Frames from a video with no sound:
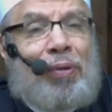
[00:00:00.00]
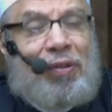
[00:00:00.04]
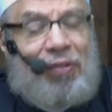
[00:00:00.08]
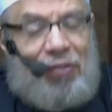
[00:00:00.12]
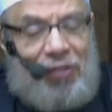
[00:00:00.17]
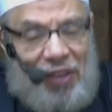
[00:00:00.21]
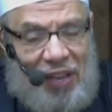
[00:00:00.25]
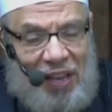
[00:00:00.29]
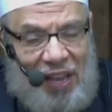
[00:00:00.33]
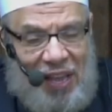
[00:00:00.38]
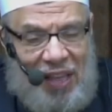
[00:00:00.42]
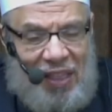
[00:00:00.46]

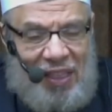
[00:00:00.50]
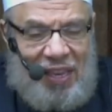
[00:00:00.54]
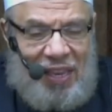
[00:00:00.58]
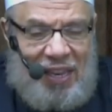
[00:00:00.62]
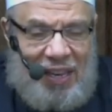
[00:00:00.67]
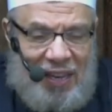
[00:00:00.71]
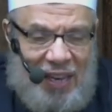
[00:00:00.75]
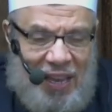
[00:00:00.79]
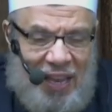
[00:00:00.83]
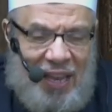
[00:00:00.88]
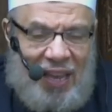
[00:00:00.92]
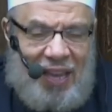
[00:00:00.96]
So
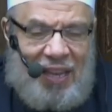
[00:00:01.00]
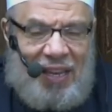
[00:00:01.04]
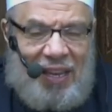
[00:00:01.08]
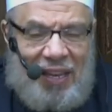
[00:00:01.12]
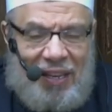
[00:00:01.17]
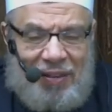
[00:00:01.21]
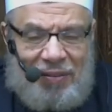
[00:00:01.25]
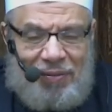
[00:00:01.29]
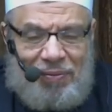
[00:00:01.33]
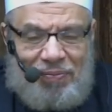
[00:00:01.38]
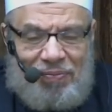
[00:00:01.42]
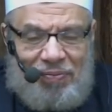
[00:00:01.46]
Allah is saying
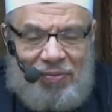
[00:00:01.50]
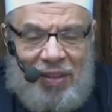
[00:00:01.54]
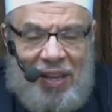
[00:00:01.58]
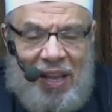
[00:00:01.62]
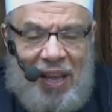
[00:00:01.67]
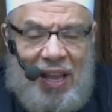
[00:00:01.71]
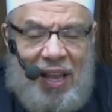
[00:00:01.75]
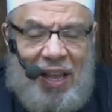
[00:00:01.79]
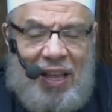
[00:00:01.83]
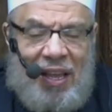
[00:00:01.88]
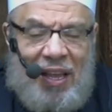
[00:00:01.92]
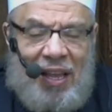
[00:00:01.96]
in this
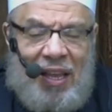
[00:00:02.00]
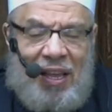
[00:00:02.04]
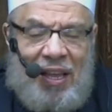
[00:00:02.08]
ayah,